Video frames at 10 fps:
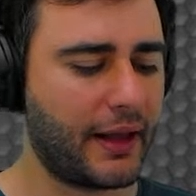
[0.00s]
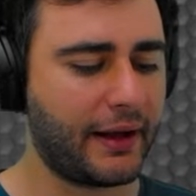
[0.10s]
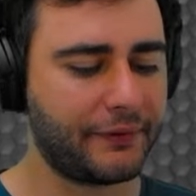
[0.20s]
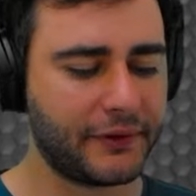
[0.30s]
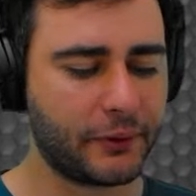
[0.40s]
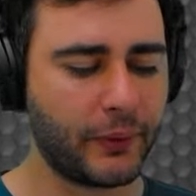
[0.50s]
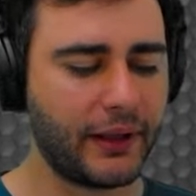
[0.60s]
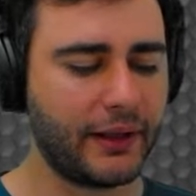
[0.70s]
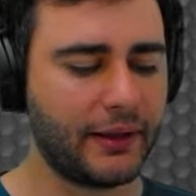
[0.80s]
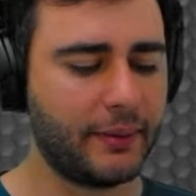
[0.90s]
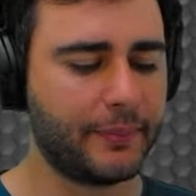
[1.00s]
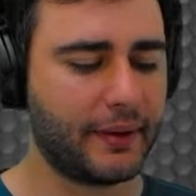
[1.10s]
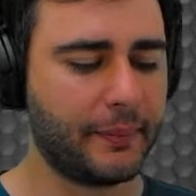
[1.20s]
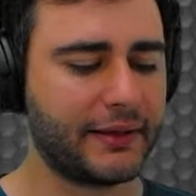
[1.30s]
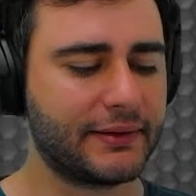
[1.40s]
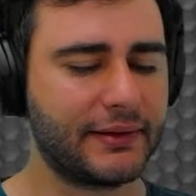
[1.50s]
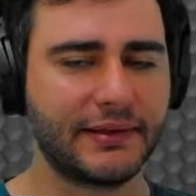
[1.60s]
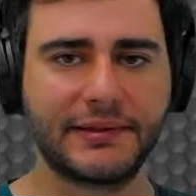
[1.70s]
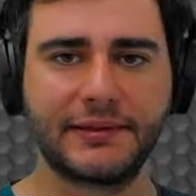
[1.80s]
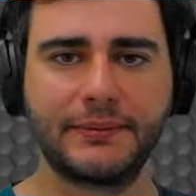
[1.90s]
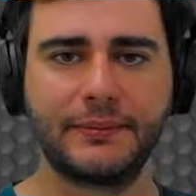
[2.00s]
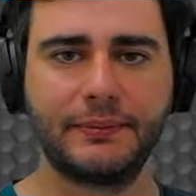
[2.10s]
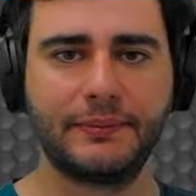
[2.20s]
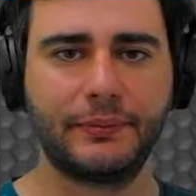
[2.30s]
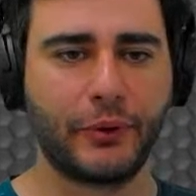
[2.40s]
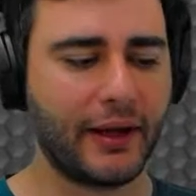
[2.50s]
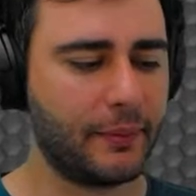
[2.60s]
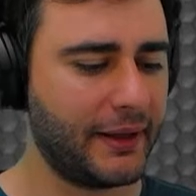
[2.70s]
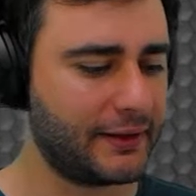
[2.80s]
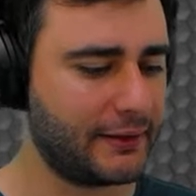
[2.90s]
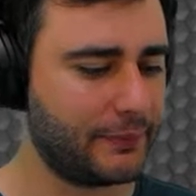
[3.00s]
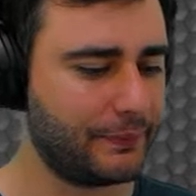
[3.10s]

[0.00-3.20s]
after we implement this break method.